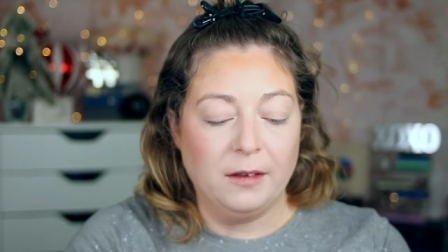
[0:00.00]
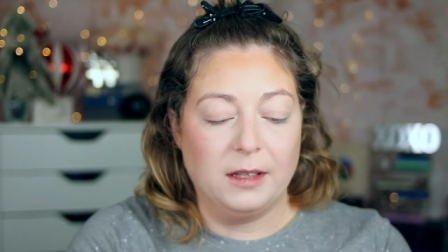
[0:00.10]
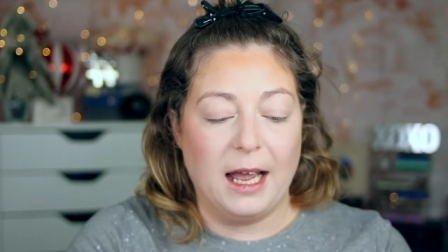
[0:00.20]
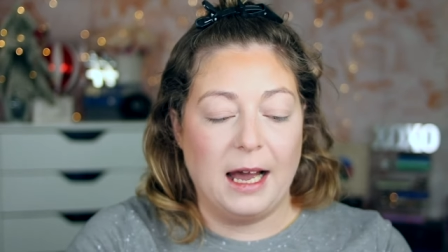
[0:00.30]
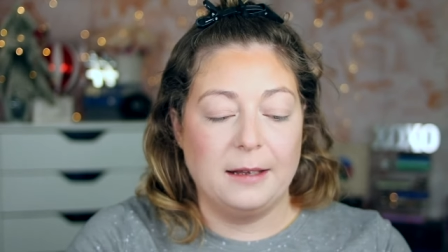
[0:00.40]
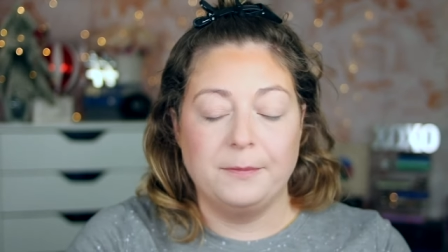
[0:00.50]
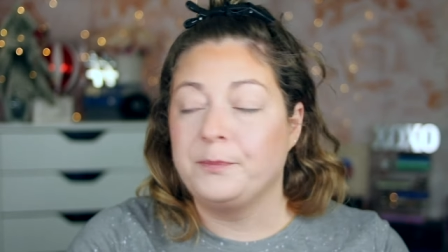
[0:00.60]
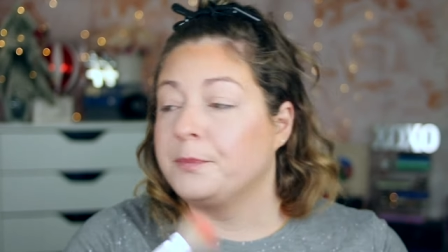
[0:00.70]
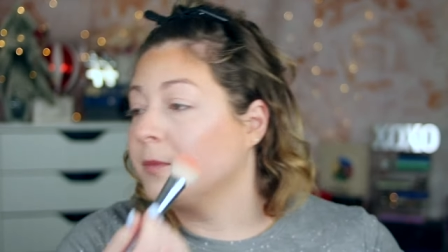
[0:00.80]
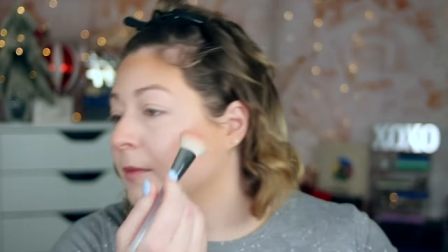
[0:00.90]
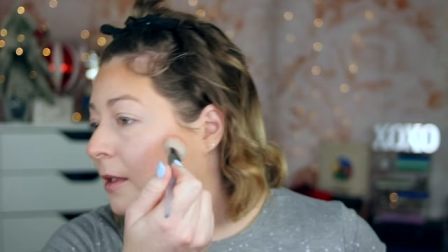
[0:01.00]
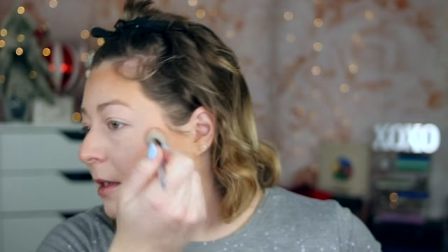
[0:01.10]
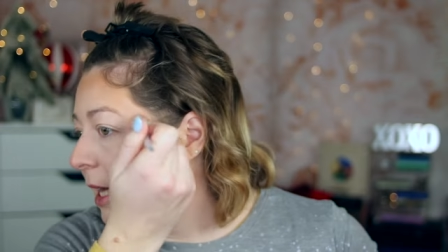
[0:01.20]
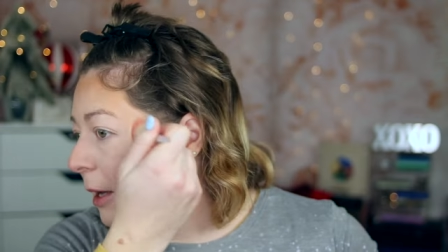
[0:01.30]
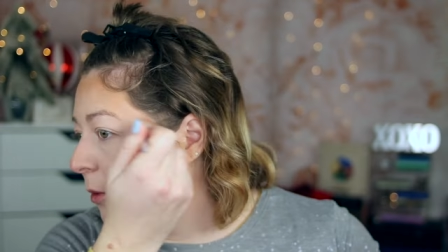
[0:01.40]
that
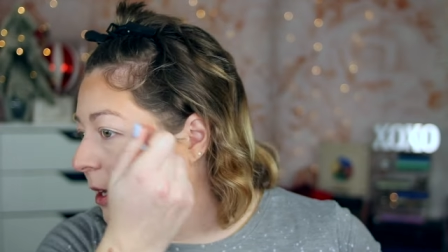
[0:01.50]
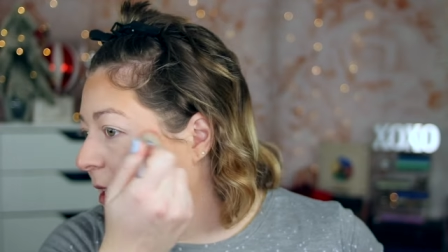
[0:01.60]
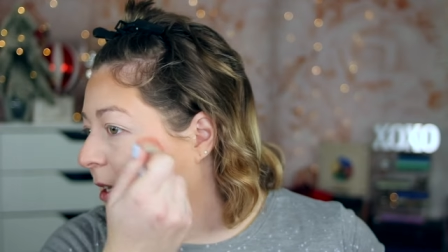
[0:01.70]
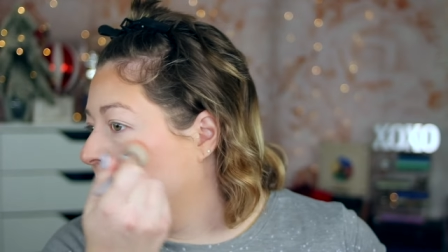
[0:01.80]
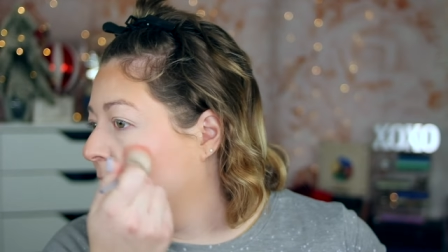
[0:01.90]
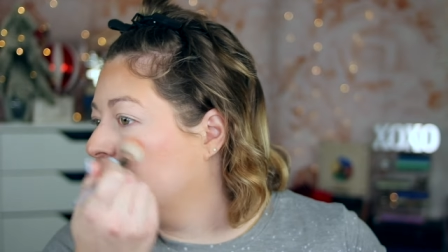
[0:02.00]
they would,